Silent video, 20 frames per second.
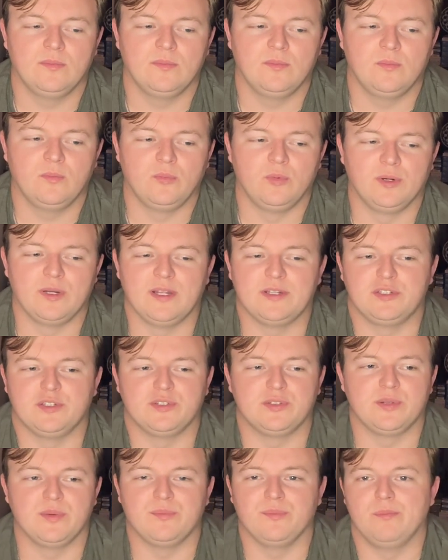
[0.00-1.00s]
we're not just
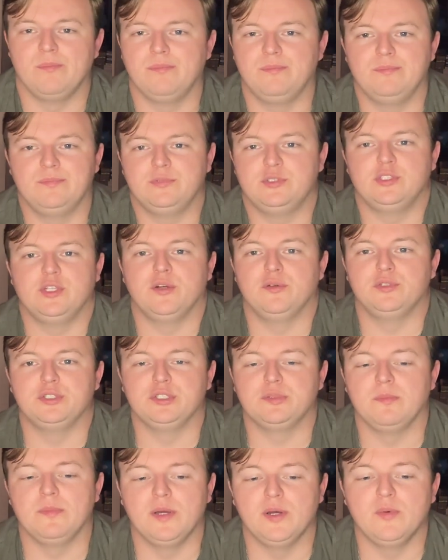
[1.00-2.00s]
some Joe
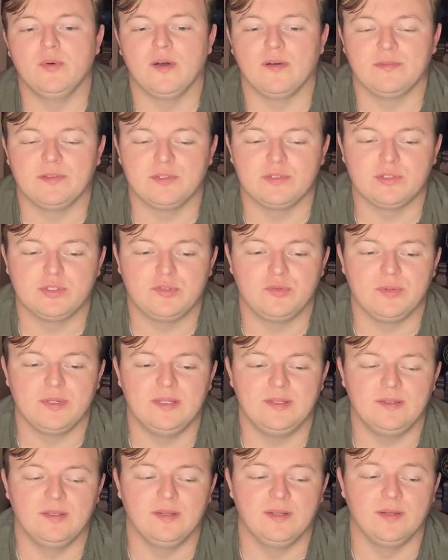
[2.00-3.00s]
Schmo off the
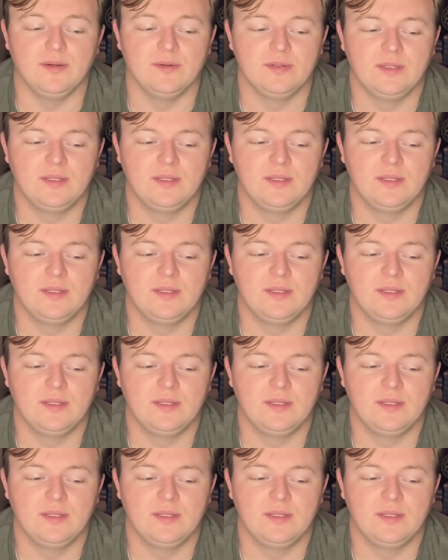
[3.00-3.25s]
street, you know.